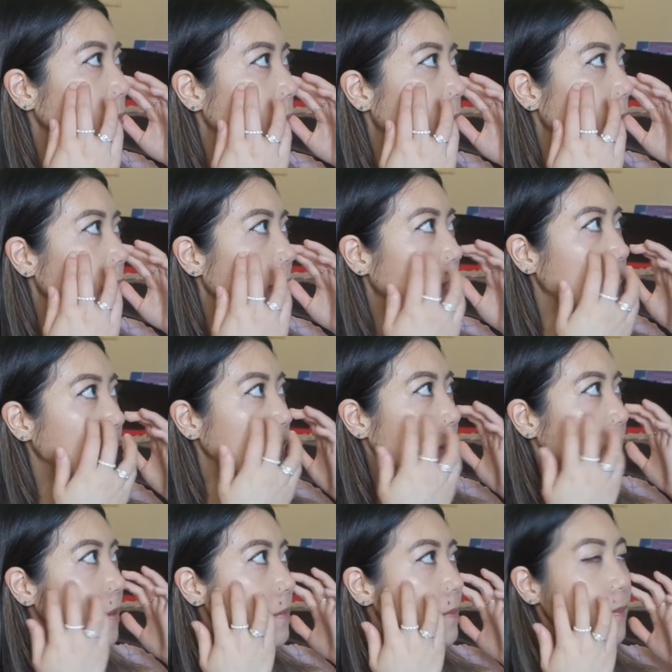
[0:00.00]
my
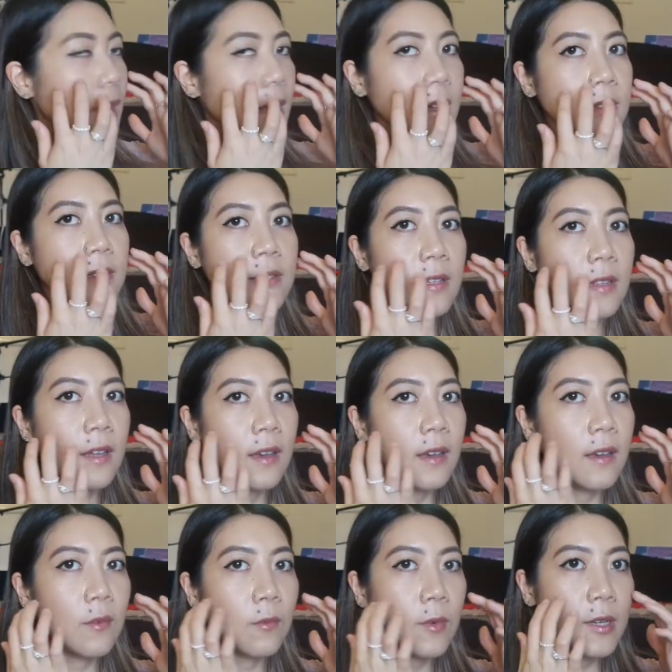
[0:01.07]

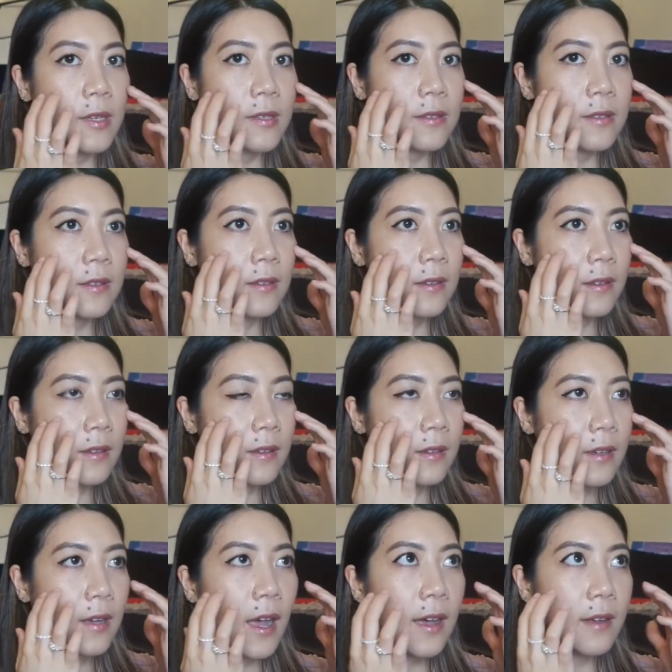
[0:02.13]
maxilla was
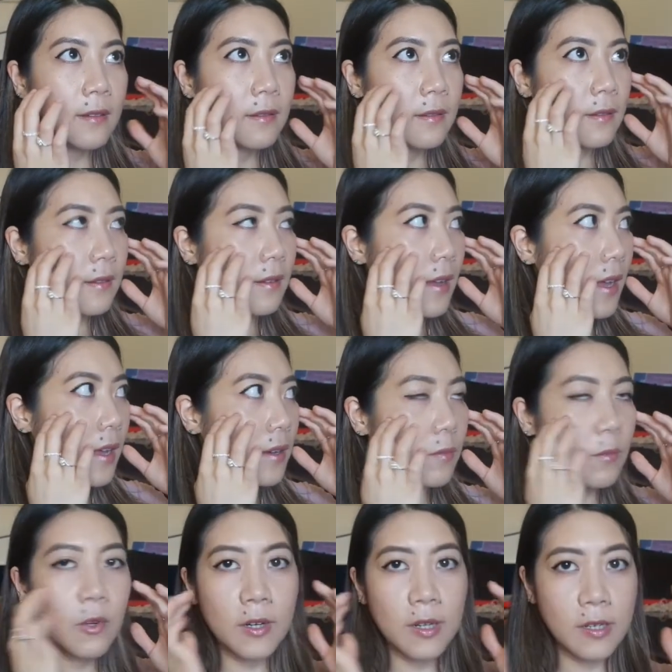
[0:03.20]
cut
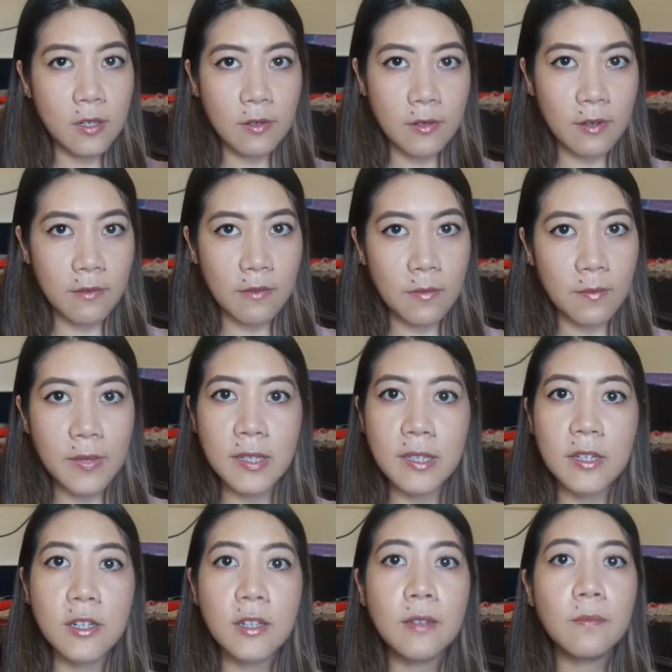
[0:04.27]
and put into a different
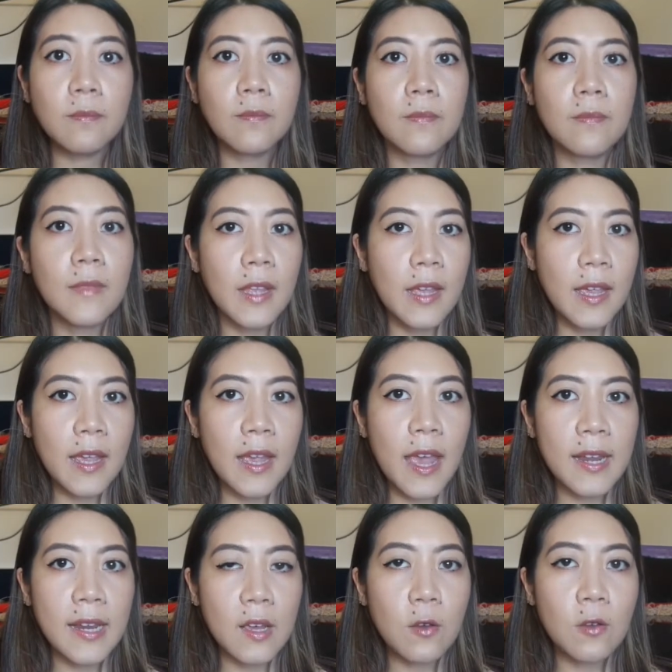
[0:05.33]
position.
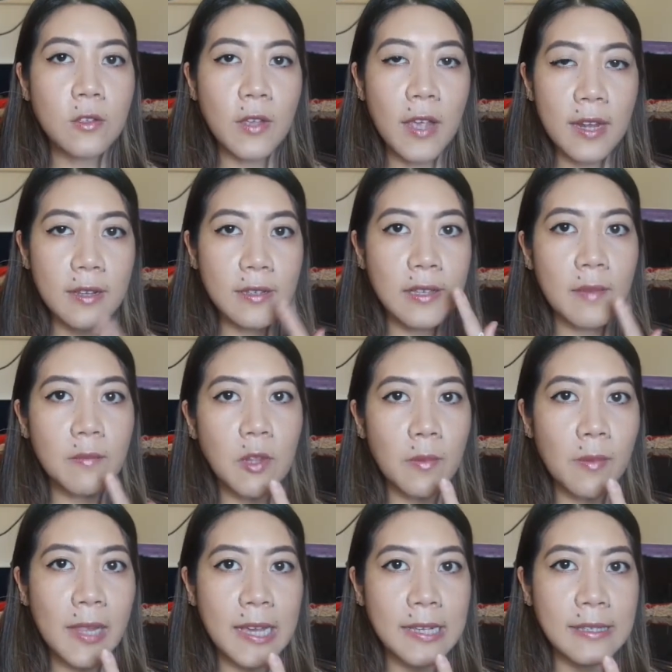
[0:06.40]
And I also had a
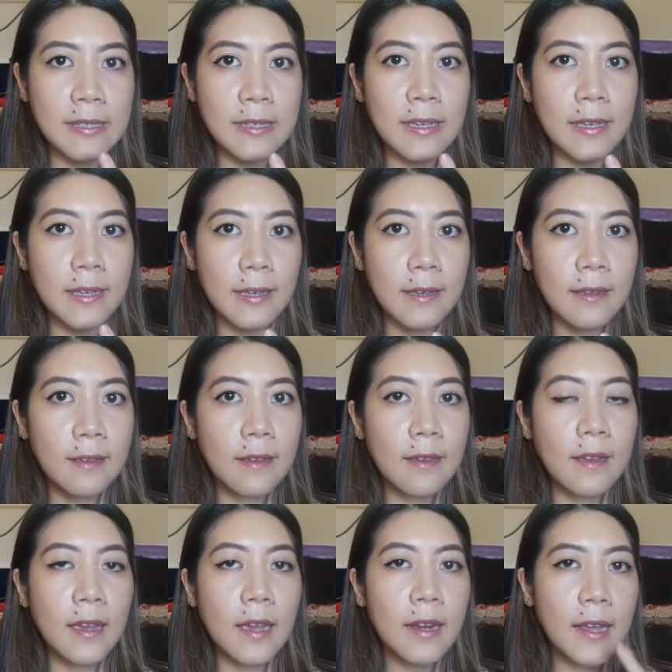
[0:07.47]
septoplasty,
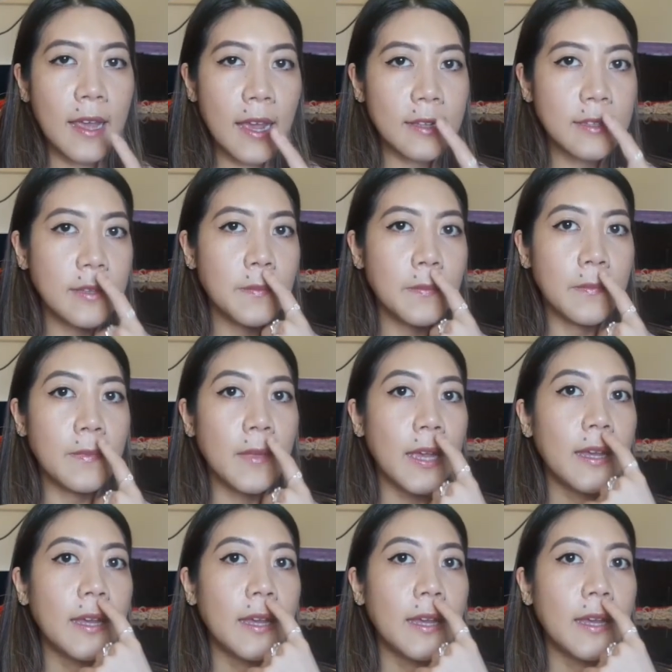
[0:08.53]
and I had some